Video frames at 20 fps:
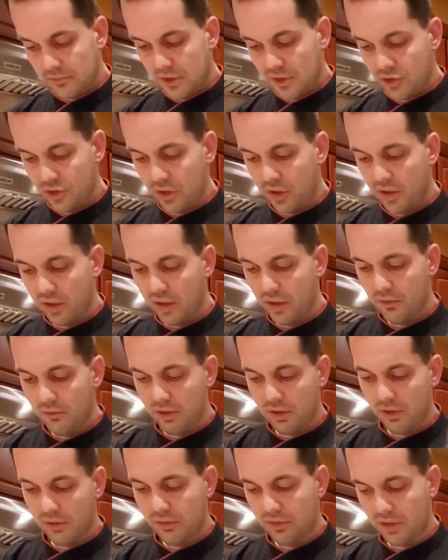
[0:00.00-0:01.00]
Sure, honey. Why
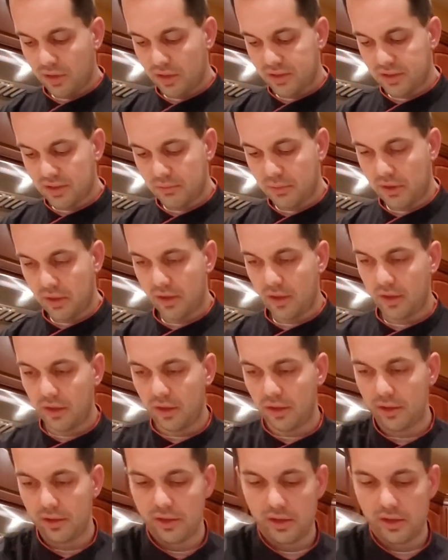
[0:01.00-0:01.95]
don't you toss the butter in here?